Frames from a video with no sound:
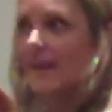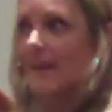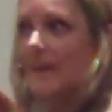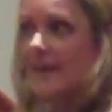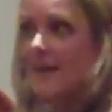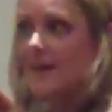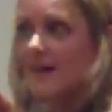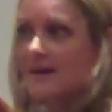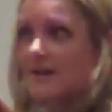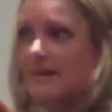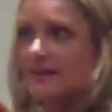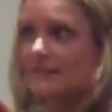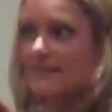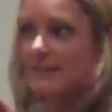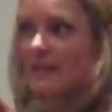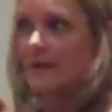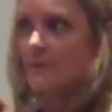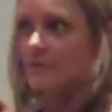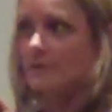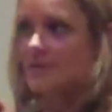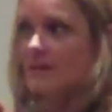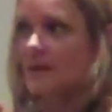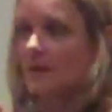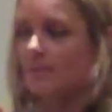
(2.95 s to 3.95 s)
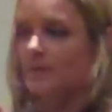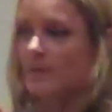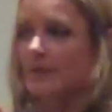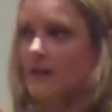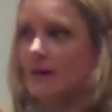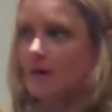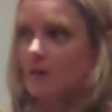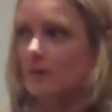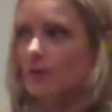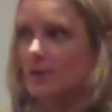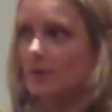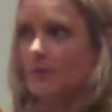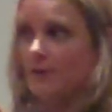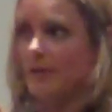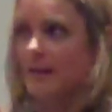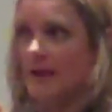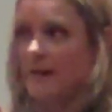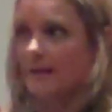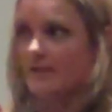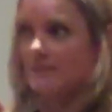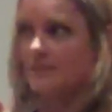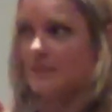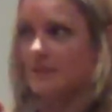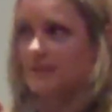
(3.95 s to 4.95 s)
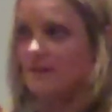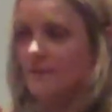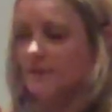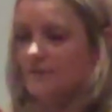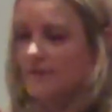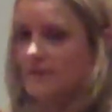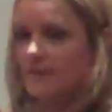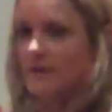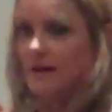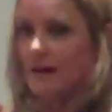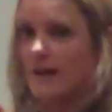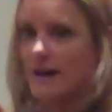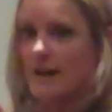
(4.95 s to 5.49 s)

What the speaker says: and I was helping out Urban Active